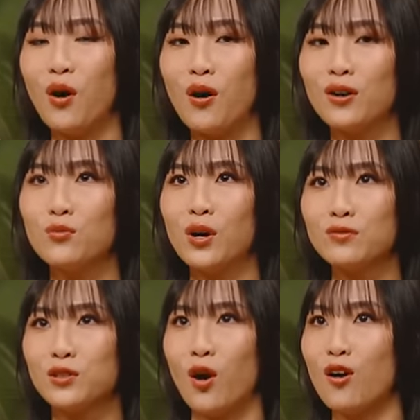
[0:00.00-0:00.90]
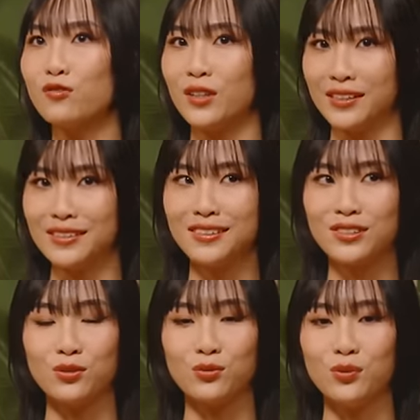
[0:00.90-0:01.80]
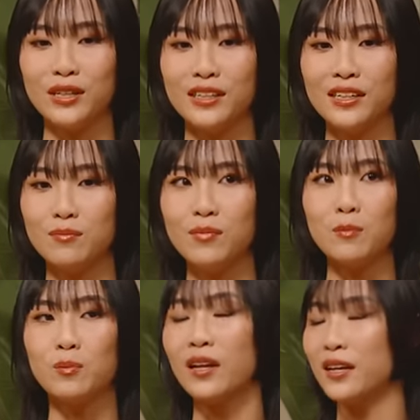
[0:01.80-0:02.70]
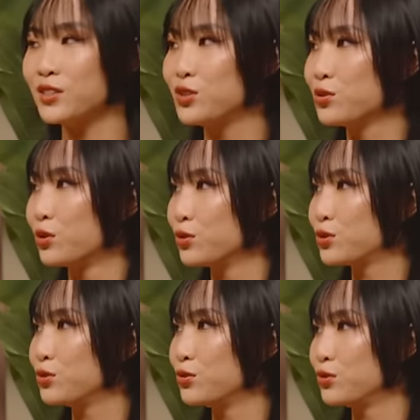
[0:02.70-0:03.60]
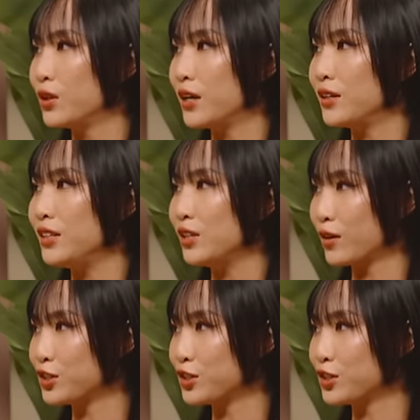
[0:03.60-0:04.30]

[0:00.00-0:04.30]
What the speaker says: on one of the off days, we made plans to go to a neon